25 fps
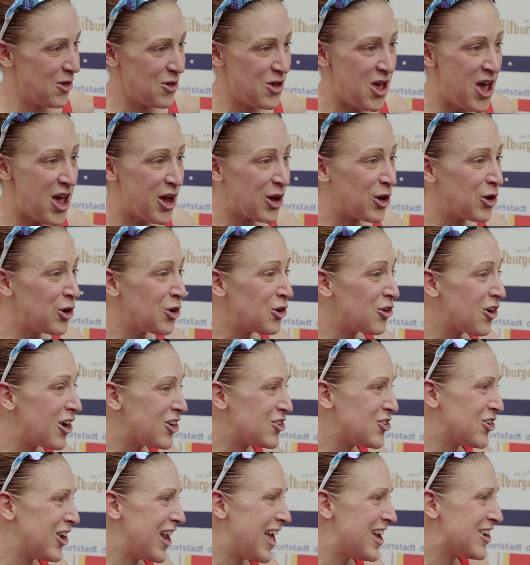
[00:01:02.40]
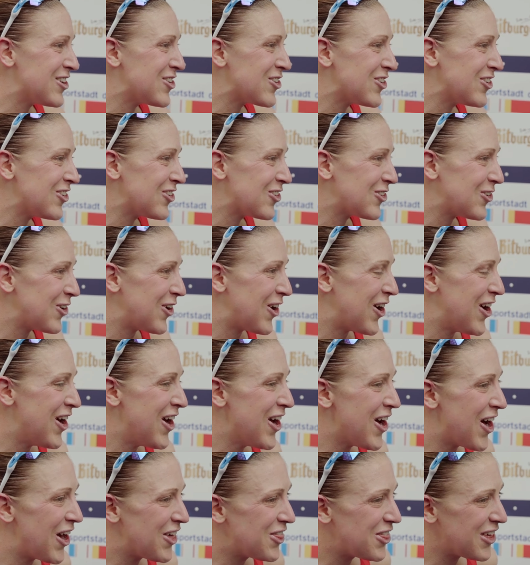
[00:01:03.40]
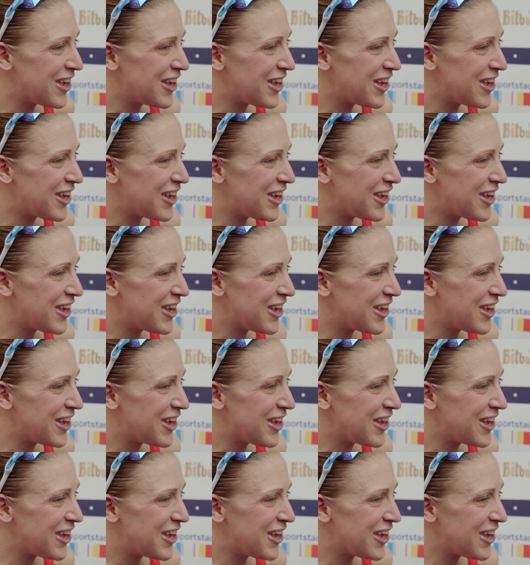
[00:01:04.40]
yeah, congratulations to her. I